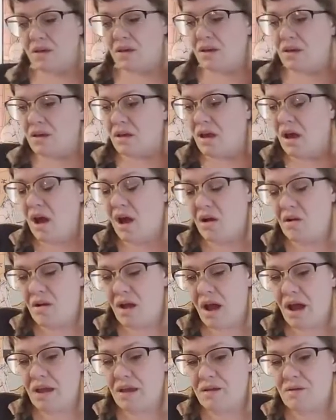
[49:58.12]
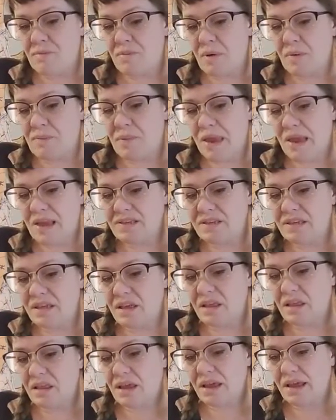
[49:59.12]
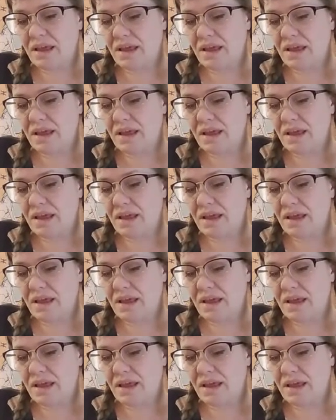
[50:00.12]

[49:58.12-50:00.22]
All right, but basically,